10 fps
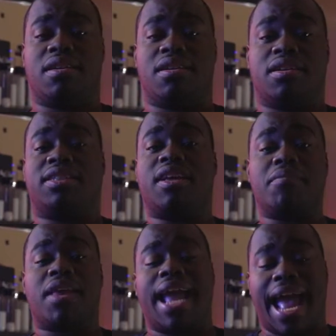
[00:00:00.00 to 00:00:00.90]

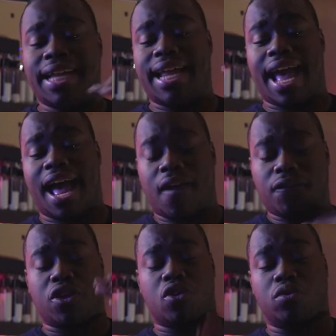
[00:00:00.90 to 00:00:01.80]
Something had to have
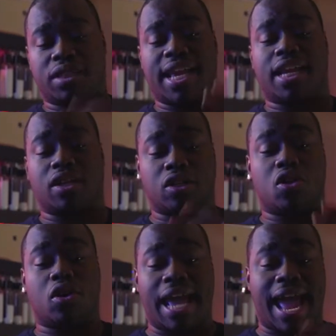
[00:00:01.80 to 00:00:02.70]
you take a
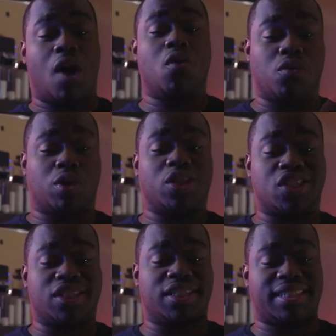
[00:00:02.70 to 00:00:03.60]
look outwards
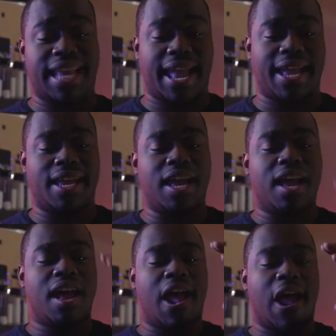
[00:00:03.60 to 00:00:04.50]
and say,
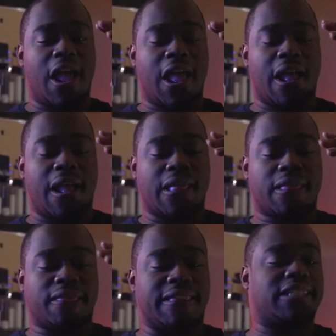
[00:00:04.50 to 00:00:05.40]

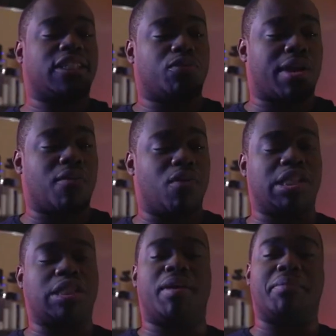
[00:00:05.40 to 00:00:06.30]
this is what I want to
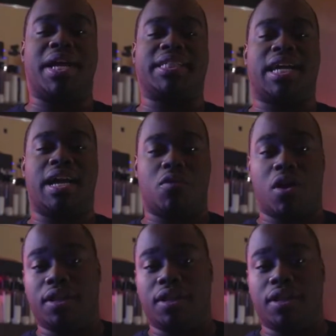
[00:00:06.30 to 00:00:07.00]
spend my time on.